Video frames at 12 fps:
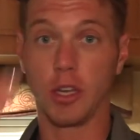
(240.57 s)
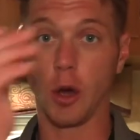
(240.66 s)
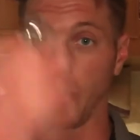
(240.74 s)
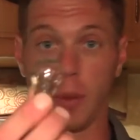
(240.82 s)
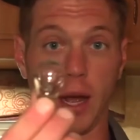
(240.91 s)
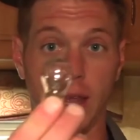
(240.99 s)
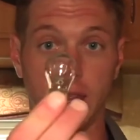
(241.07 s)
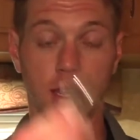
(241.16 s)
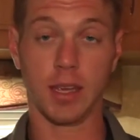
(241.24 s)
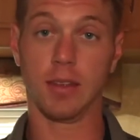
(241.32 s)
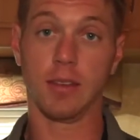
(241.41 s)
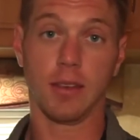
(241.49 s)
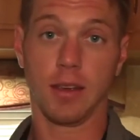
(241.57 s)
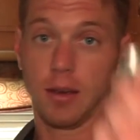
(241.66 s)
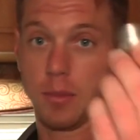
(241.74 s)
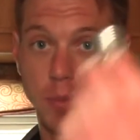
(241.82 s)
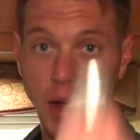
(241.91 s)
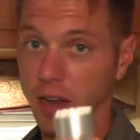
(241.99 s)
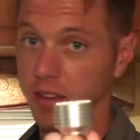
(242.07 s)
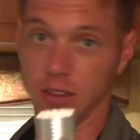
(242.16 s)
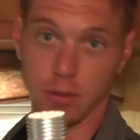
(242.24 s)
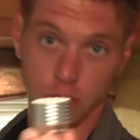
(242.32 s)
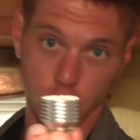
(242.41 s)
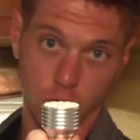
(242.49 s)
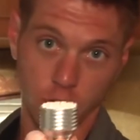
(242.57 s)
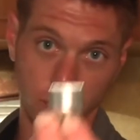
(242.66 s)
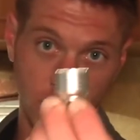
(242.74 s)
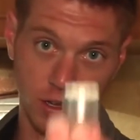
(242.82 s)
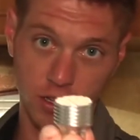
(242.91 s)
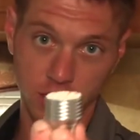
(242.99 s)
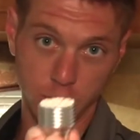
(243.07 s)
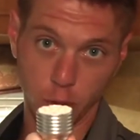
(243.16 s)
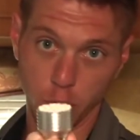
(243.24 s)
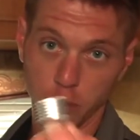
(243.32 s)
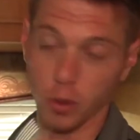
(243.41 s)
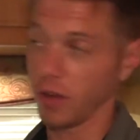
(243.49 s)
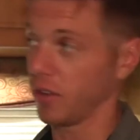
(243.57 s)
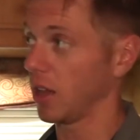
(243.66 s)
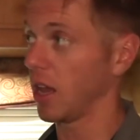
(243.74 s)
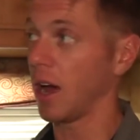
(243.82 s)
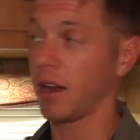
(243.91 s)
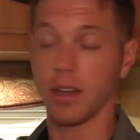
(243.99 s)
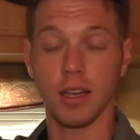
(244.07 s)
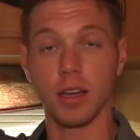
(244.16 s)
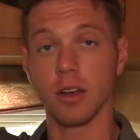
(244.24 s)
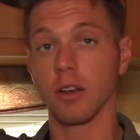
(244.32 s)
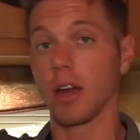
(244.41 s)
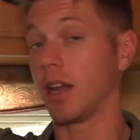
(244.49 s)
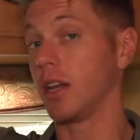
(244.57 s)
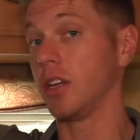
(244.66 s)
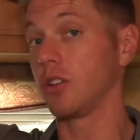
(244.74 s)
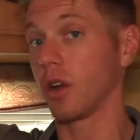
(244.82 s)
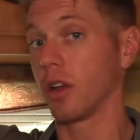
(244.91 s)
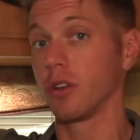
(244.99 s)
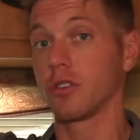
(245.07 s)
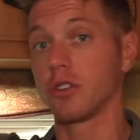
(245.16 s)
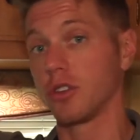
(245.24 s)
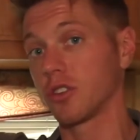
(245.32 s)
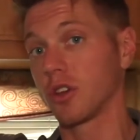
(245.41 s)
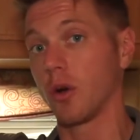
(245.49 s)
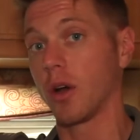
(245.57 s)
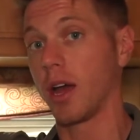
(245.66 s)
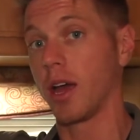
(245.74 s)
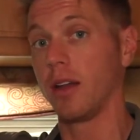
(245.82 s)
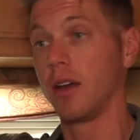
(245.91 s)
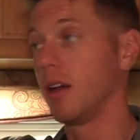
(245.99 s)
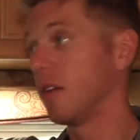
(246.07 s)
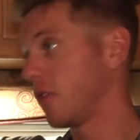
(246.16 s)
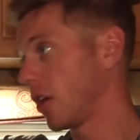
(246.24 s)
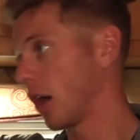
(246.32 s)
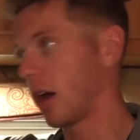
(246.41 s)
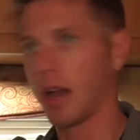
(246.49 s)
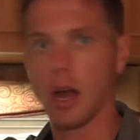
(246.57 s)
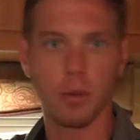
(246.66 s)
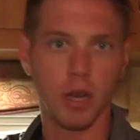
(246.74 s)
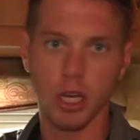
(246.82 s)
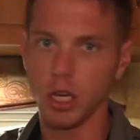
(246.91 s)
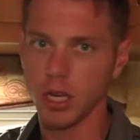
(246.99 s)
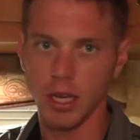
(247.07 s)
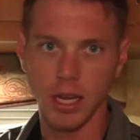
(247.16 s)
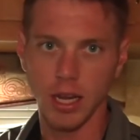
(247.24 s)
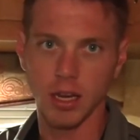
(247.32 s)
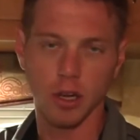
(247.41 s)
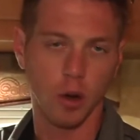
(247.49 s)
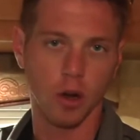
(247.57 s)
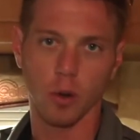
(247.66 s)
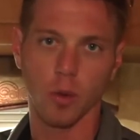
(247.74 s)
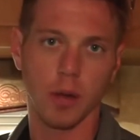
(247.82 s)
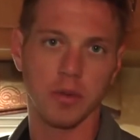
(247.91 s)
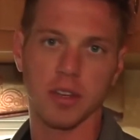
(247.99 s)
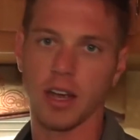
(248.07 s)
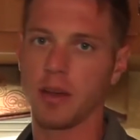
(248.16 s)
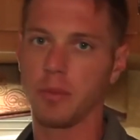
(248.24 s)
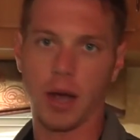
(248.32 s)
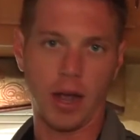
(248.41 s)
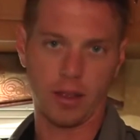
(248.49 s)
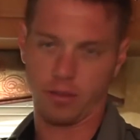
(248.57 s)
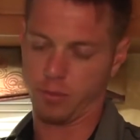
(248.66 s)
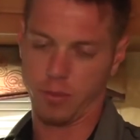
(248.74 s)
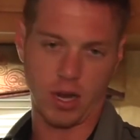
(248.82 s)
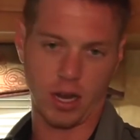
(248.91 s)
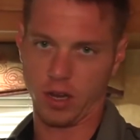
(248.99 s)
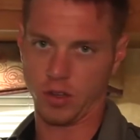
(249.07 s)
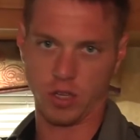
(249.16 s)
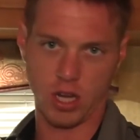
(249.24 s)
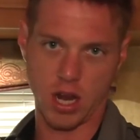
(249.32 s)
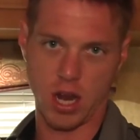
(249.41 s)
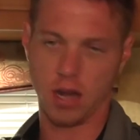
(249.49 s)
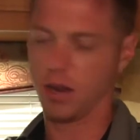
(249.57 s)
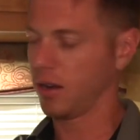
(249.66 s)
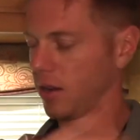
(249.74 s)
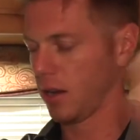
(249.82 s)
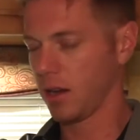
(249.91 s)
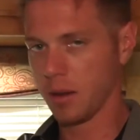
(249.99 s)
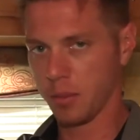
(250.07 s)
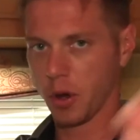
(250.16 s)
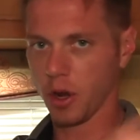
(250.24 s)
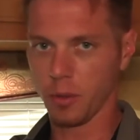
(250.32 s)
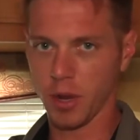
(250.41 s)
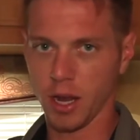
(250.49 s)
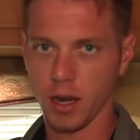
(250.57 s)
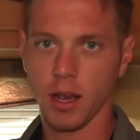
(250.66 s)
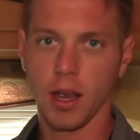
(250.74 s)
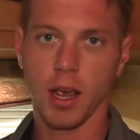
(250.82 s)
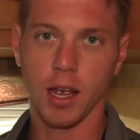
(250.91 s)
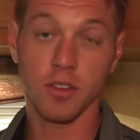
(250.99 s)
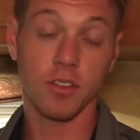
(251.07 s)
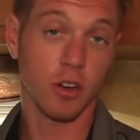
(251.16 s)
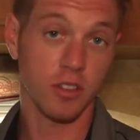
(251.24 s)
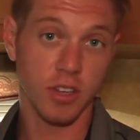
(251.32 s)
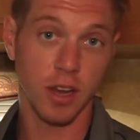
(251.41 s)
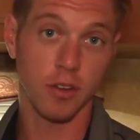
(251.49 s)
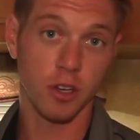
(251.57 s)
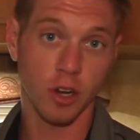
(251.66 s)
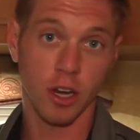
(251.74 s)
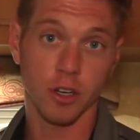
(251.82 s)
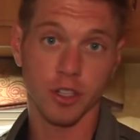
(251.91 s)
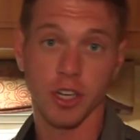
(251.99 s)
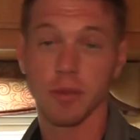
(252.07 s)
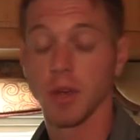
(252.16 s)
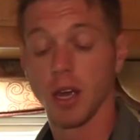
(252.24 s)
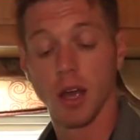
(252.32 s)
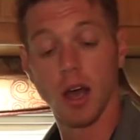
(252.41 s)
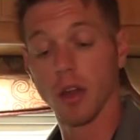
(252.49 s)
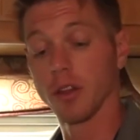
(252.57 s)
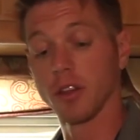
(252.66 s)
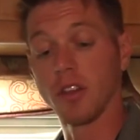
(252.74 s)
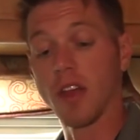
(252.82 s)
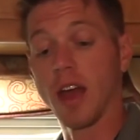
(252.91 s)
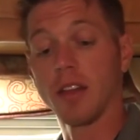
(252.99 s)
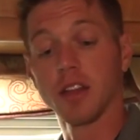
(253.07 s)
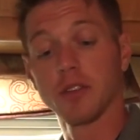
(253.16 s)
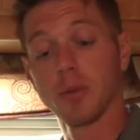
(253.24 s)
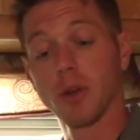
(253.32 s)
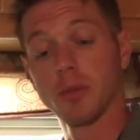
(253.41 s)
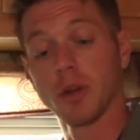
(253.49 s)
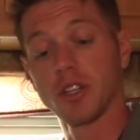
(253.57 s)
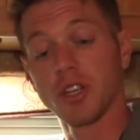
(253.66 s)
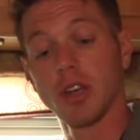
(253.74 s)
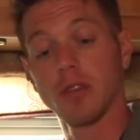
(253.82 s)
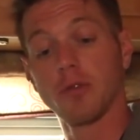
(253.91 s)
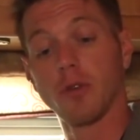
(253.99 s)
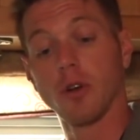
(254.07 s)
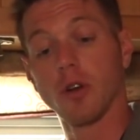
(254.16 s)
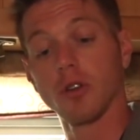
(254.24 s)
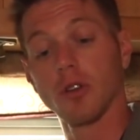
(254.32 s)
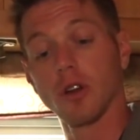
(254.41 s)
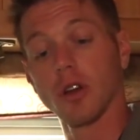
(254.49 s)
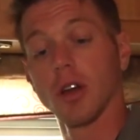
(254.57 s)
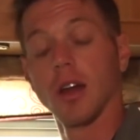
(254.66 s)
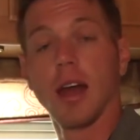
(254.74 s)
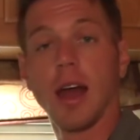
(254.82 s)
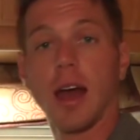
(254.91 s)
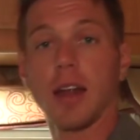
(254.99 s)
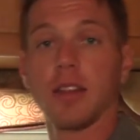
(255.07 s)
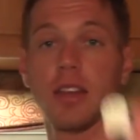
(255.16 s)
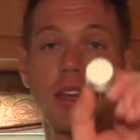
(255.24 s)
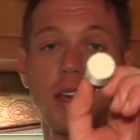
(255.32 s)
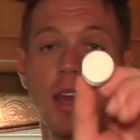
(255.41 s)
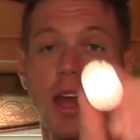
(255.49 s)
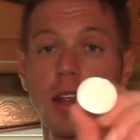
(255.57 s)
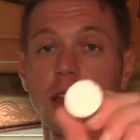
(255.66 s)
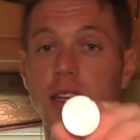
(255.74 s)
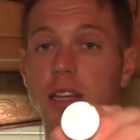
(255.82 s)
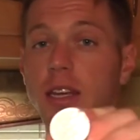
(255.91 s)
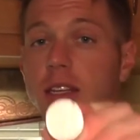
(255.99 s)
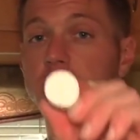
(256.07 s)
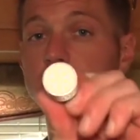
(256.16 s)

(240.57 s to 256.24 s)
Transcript: Don't buy these. Buy some sort of L E D bulb. We have a lot here at etrailer, so just go ahead, figure out how many you need, go on our website, buy as many as you need, put them in, and start saving your energy. Other than that, that's pretty much it for a look at the L E D